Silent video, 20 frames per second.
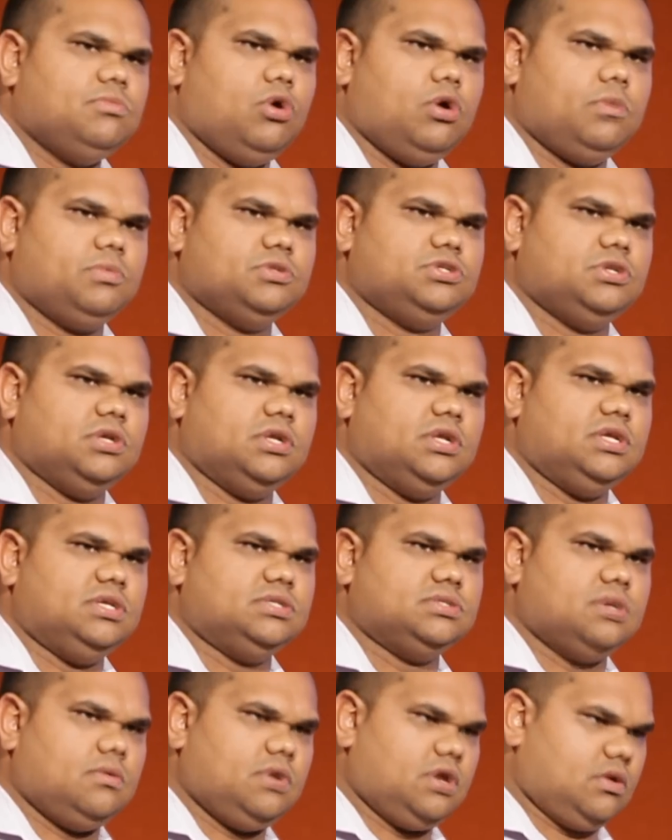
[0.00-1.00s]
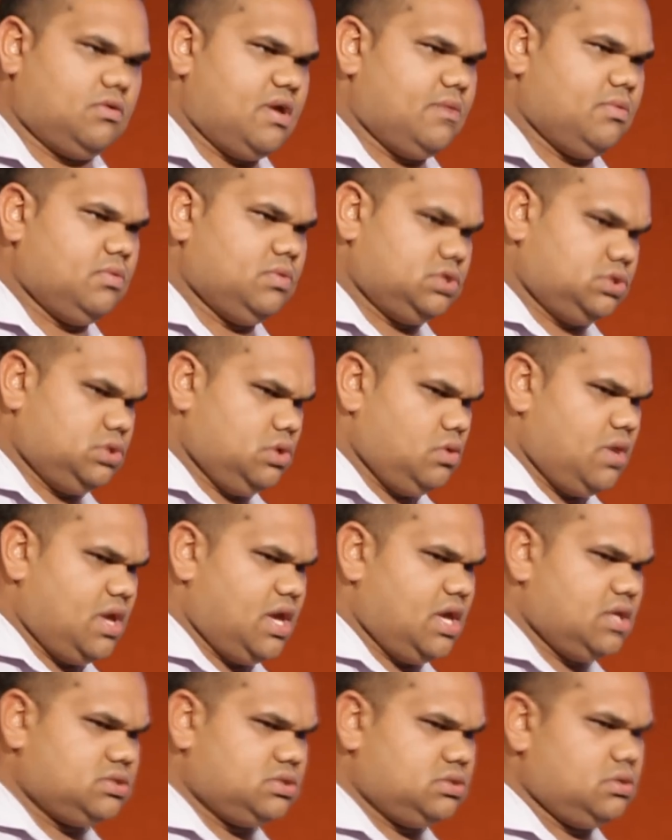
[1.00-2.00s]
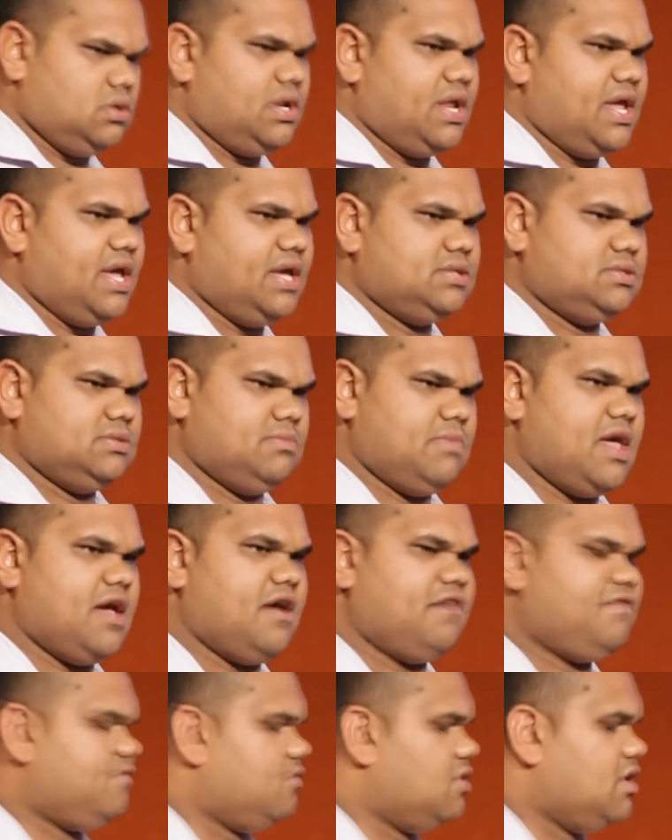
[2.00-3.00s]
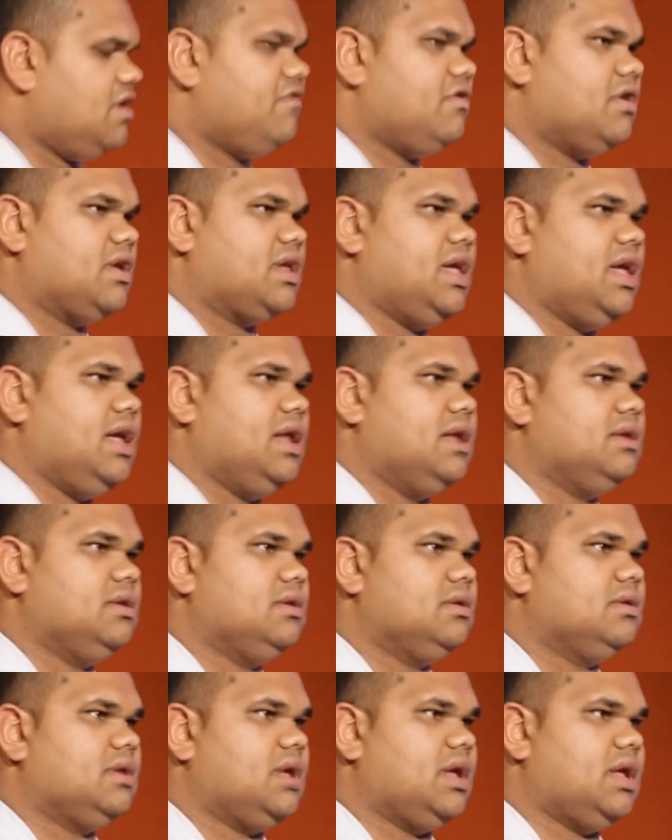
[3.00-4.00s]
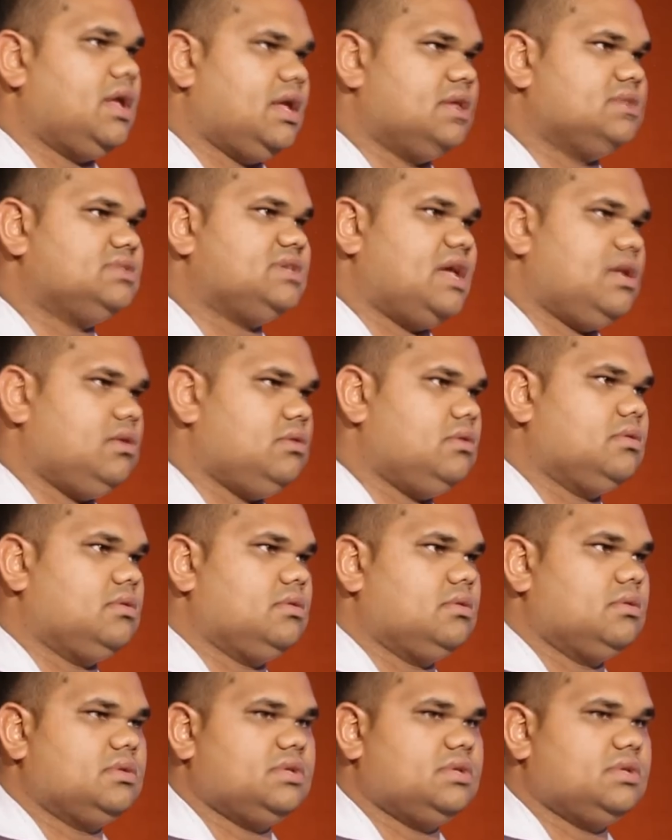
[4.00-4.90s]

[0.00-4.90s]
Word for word: my opportunities. I want to grab it with two hands, two legs, mouth, whatever I can, and, and say, look,